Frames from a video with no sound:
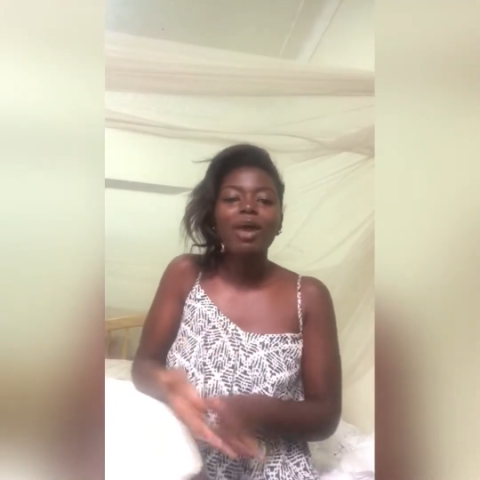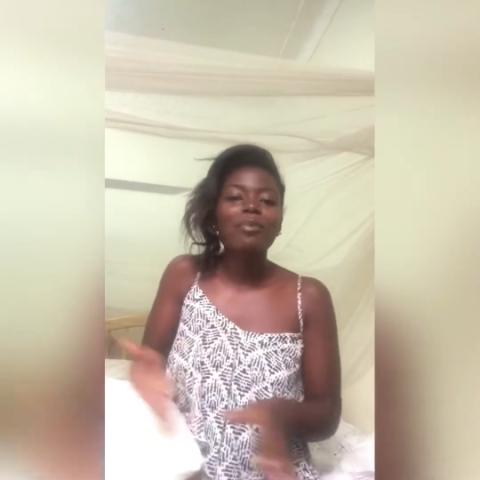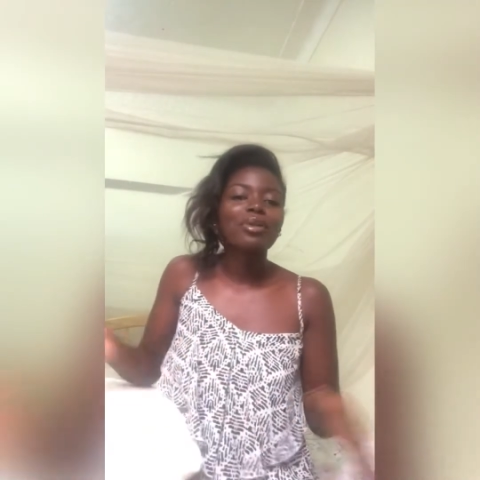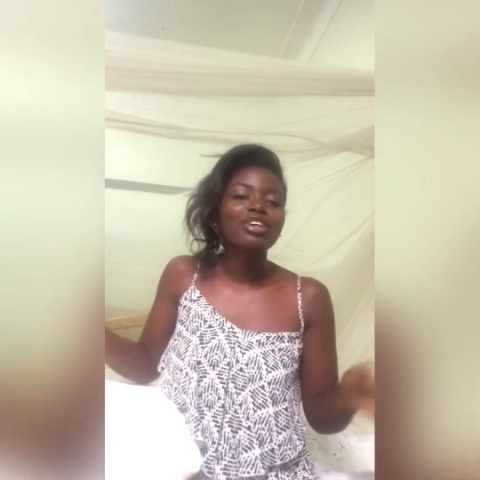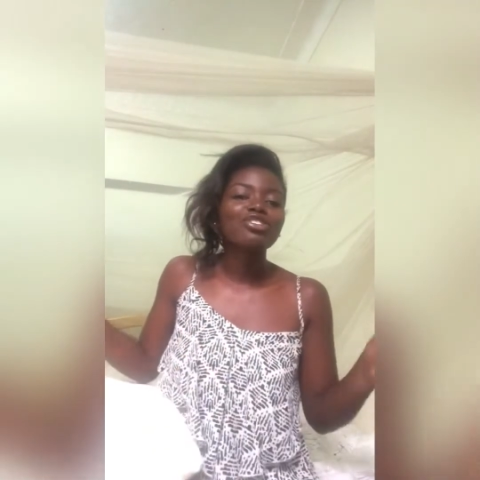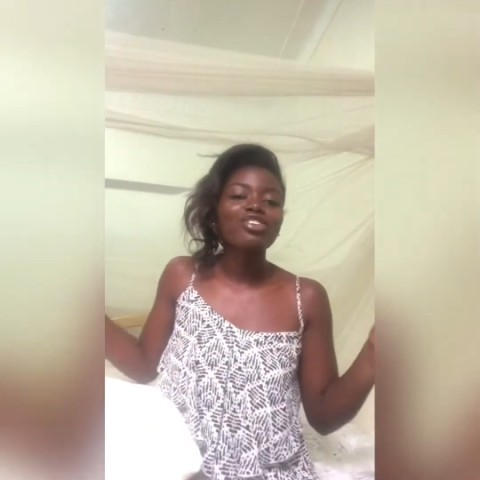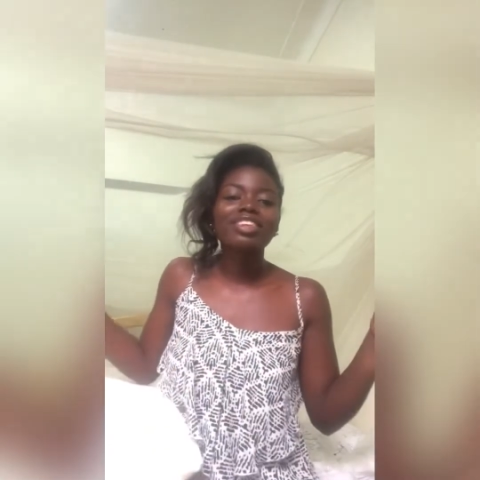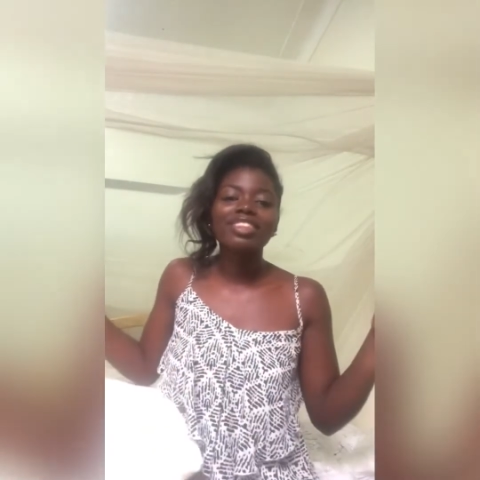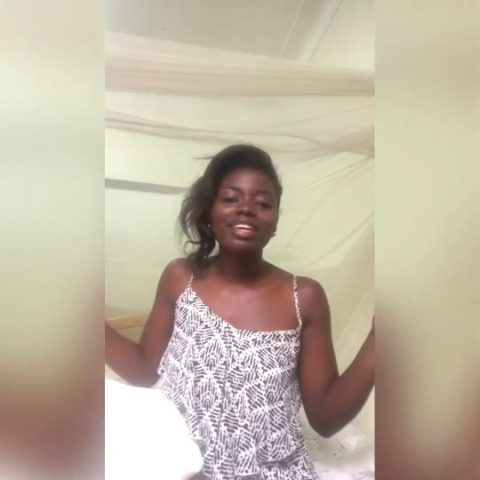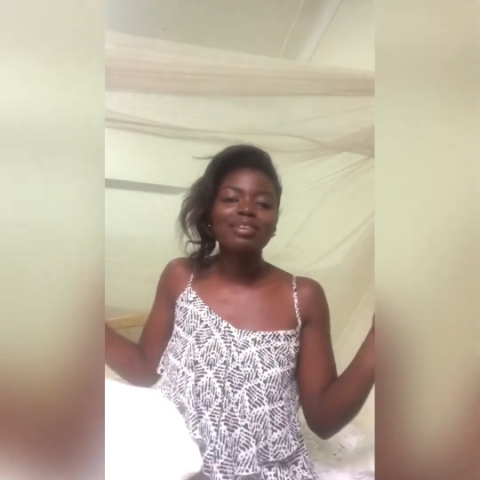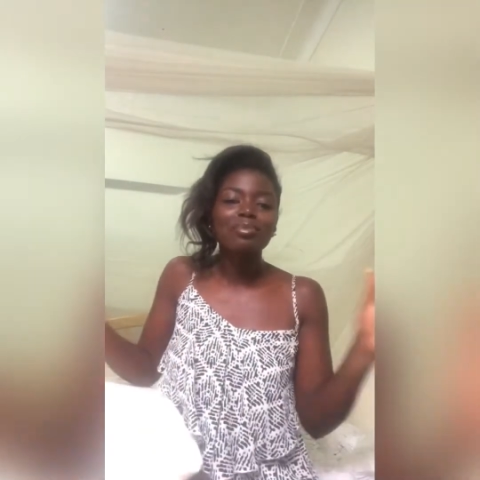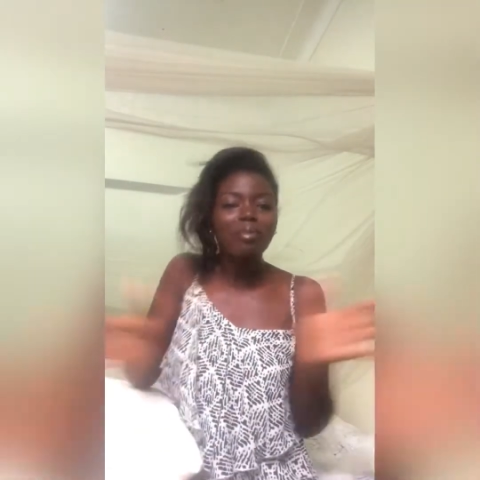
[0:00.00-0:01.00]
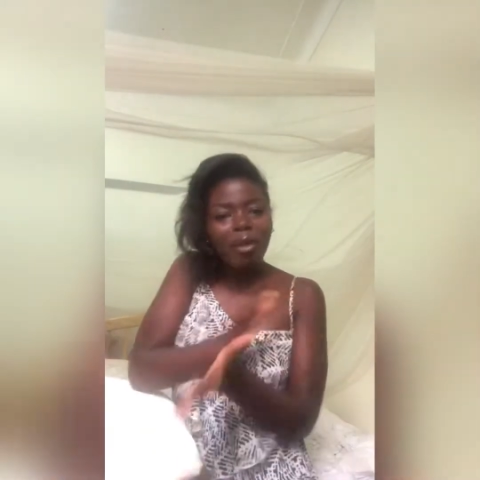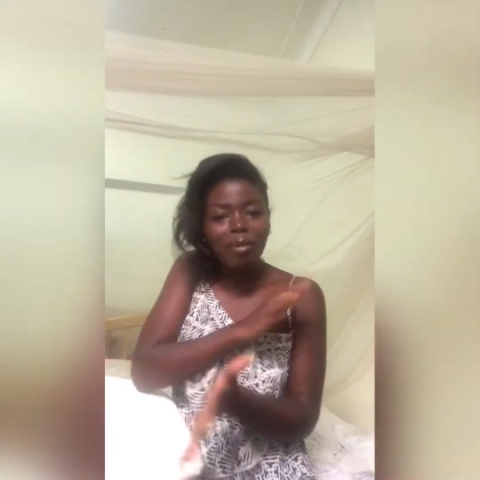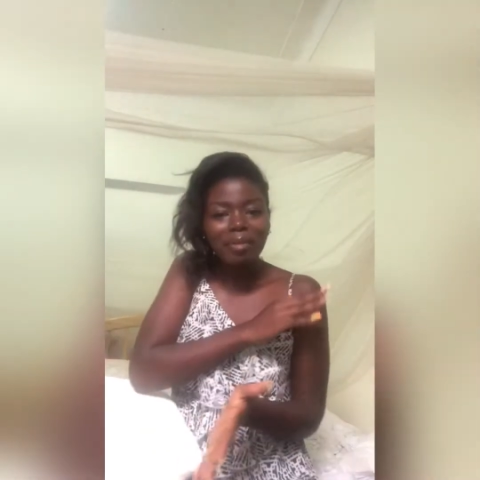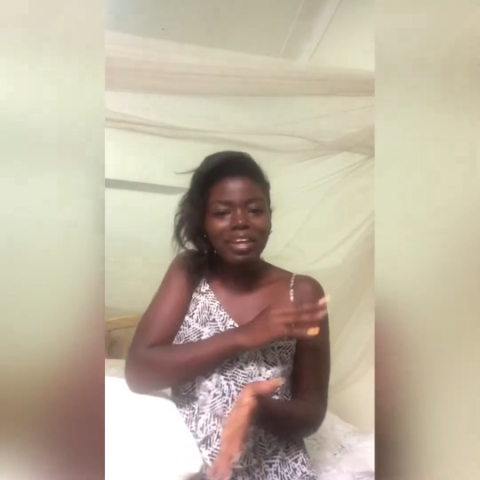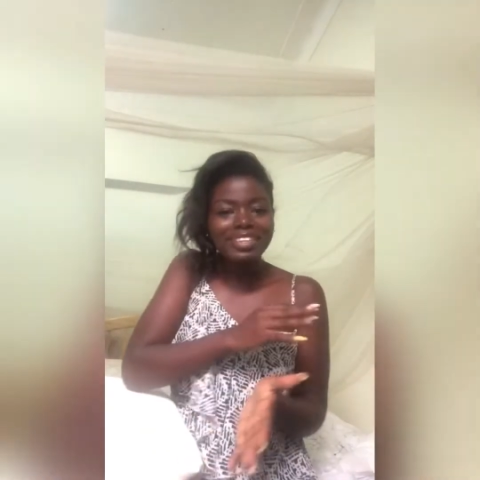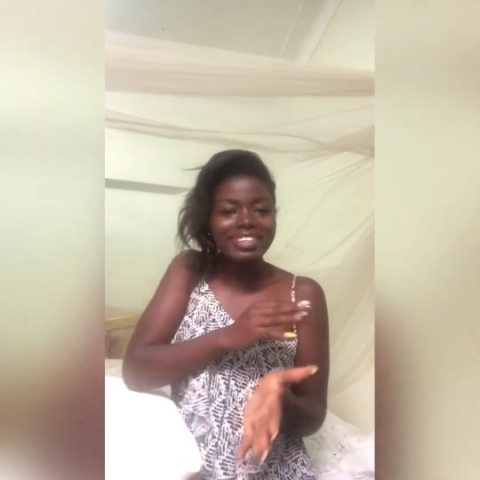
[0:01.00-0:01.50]
We enjoyed that
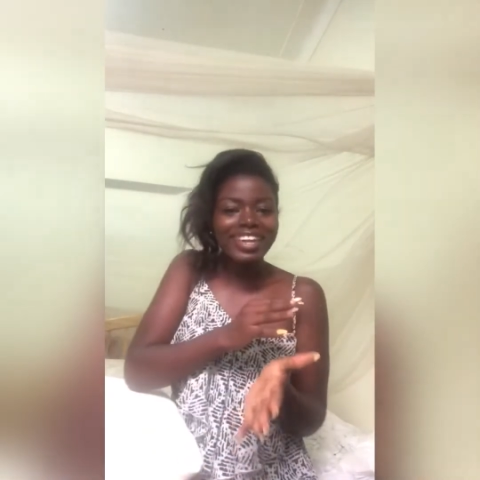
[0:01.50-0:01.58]
moment.